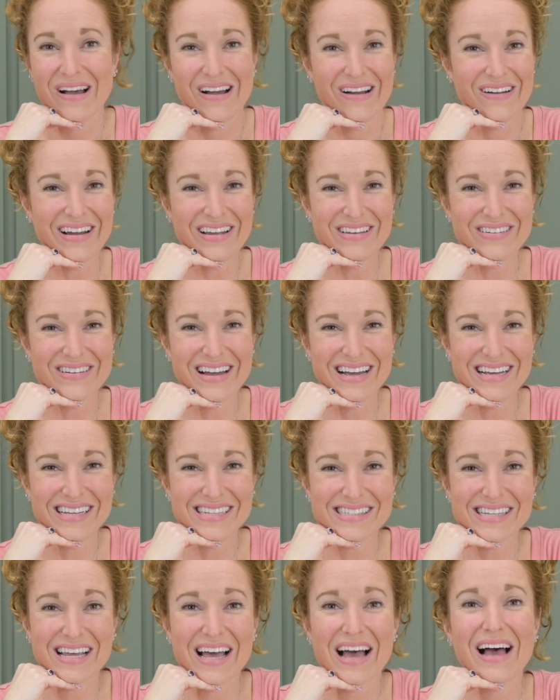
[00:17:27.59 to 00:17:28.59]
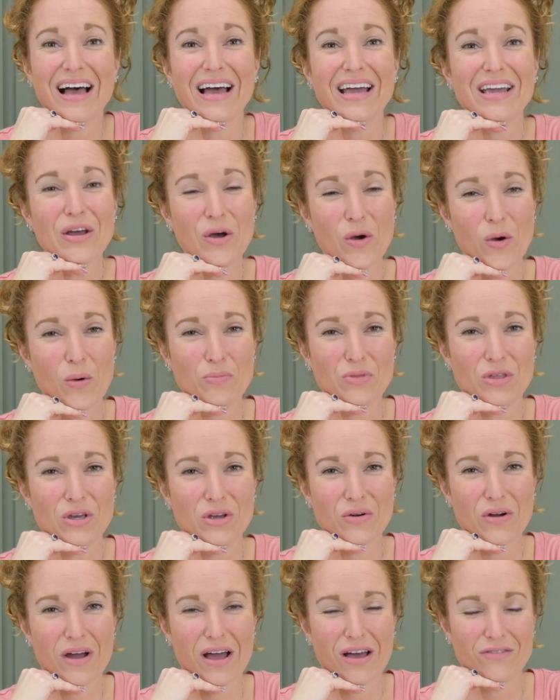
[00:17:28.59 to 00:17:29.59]
All right, you guys, I hope that
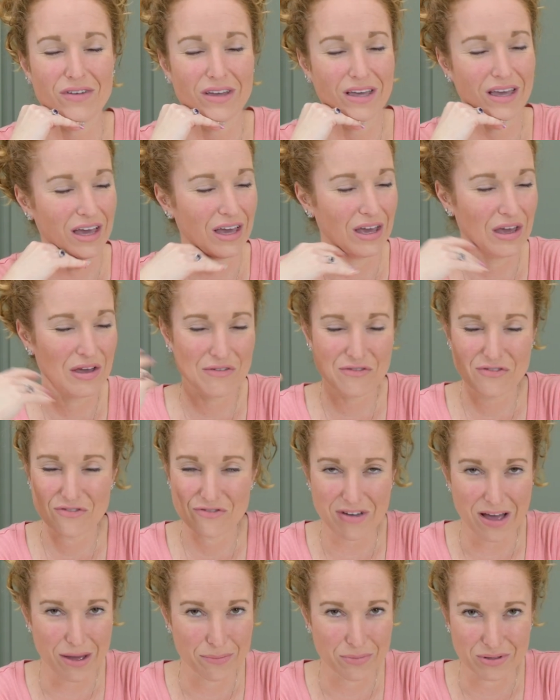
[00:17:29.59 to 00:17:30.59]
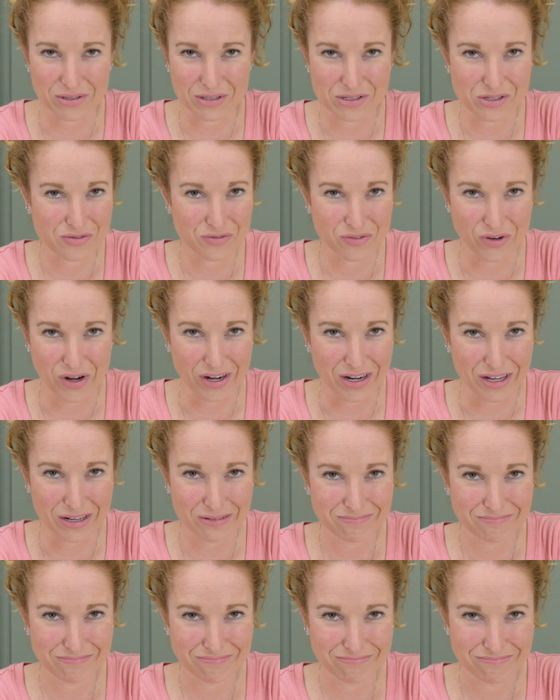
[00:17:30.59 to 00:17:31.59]
you're having a fabulous
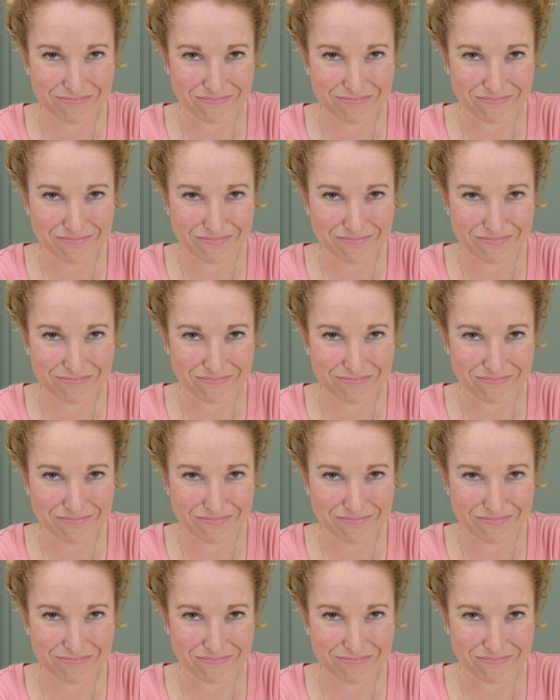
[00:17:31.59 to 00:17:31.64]
Friday.